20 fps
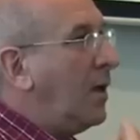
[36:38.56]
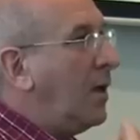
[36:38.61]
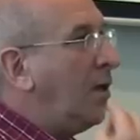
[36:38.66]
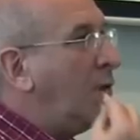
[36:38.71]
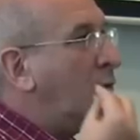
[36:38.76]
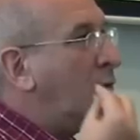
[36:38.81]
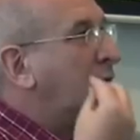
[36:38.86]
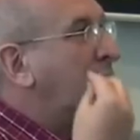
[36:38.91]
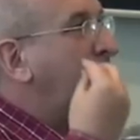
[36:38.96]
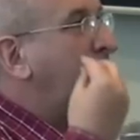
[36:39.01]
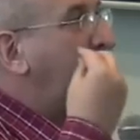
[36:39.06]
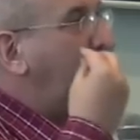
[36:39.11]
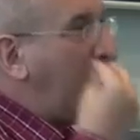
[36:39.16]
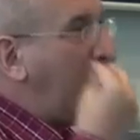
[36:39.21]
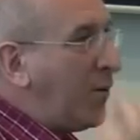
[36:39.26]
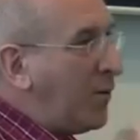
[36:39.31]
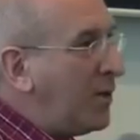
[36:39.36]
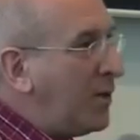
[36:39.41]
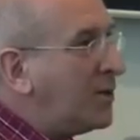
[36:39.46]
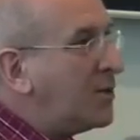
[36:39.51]
And it was
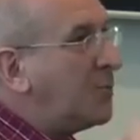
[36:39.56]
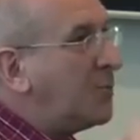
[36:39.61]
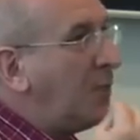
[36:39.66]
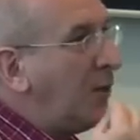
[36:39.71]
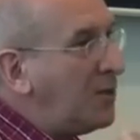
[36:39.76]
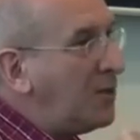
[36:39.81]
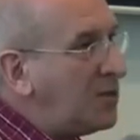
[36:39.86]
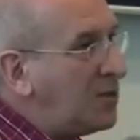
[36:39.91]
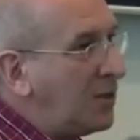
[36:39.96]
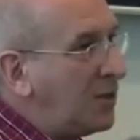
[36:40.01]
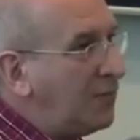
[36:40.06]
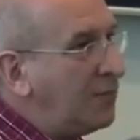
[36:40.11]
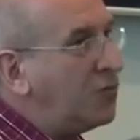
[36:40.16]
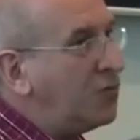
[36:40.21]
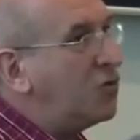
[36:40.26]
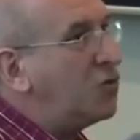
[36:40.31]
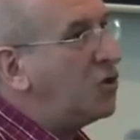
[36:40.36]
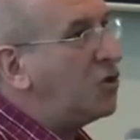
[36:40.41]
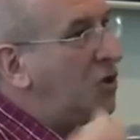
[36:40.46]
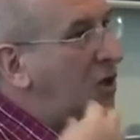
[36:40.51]
very expensive
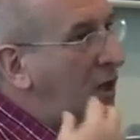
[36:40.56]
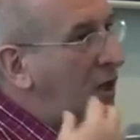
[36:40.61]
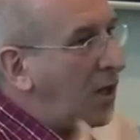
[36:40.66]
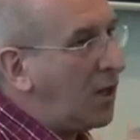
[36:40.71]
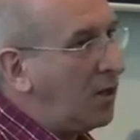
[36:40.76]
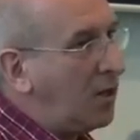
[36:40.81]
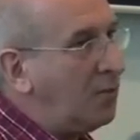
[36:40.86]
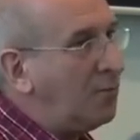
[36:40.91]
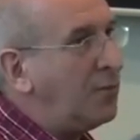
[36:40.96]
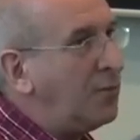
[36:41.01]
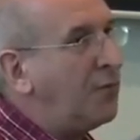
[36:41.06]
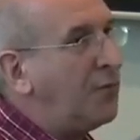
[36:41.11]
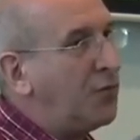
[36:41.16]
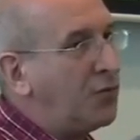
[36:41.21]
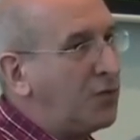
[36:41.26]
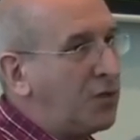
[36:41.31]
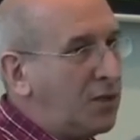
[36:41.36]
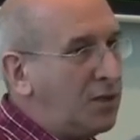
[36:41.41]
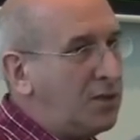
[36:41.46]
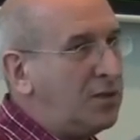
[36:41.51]
to share
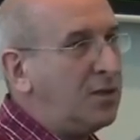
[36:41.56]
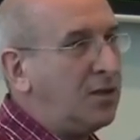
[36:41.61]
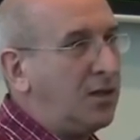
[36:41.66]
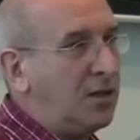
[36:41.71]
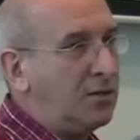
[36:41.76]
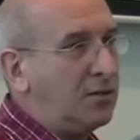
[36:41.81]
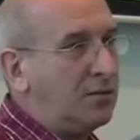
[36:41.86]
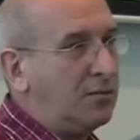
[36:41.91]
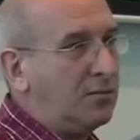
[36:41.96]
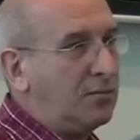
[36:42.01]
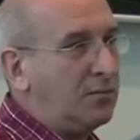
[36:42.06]
before the internet.